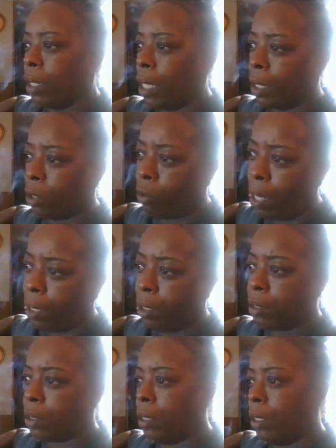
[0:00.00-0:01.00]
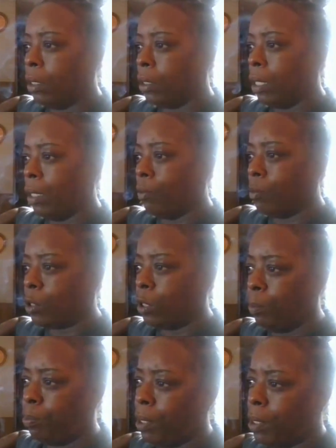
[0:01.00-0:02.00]
it got a crack in his head, and it gave him
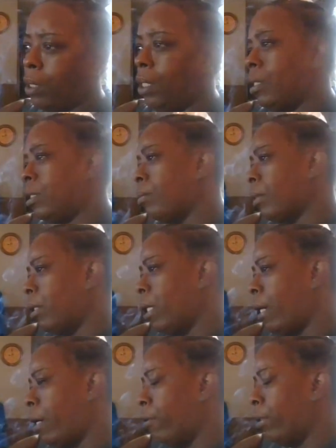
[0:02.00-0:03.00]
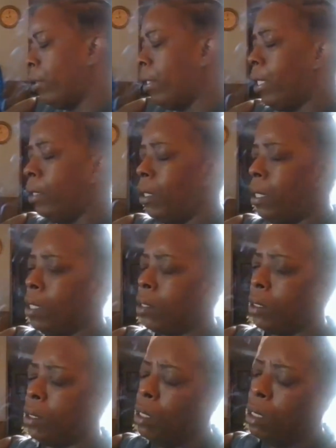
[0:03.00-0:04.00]
C plus E, something like Aaron
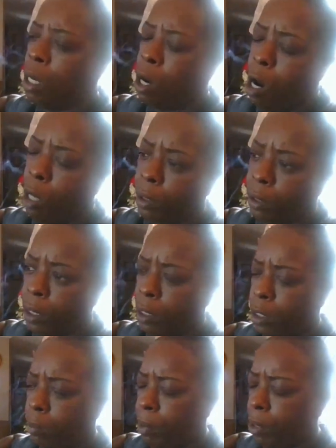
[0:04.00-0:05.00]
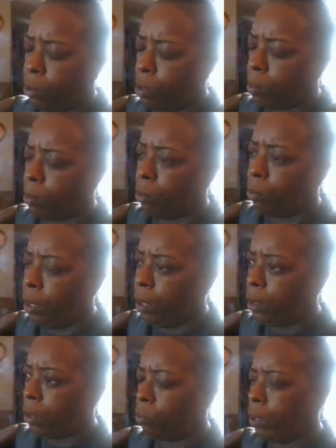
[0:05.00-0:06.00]
Hernandez, and all the things he's been through as a
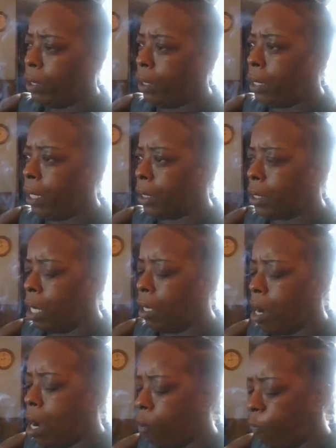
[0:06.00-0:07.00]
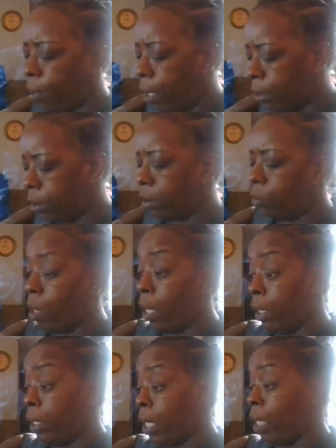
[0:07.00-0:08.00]
Marine, what he can't call hot flashes,
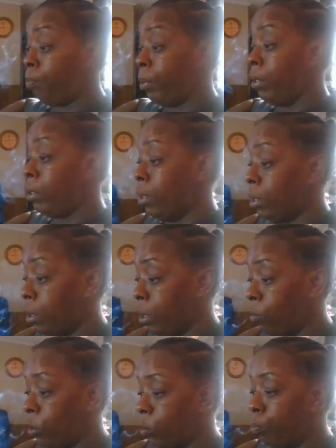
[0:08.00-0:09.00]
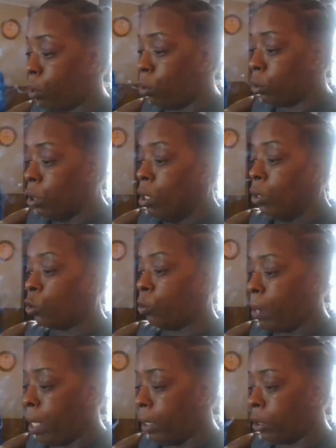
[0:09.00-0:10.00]
why he got PTSD, was a post
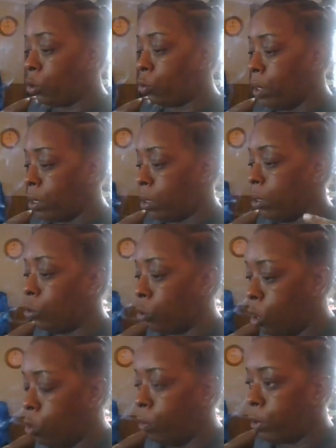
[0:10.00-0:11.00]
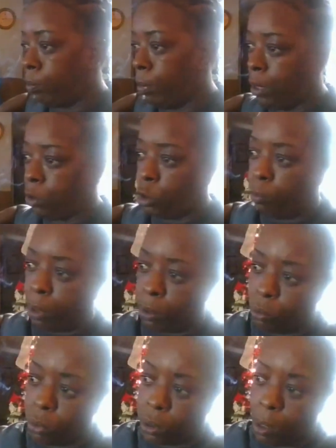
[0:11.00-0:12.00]
traumatic stress syndrome, which means you've been
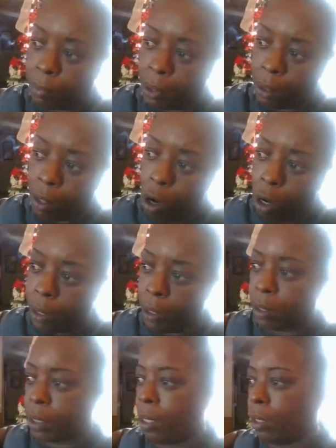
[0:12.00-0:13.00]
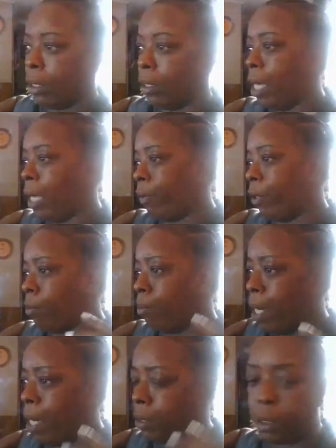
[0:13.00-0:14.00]
through something hard as hell in life and your
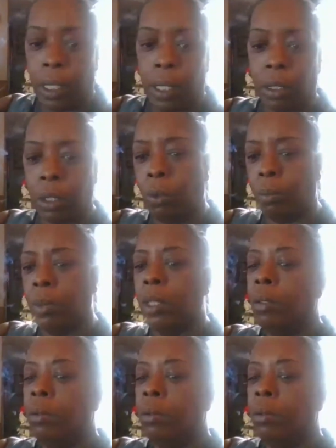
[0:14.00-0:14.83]
mind just can't cope.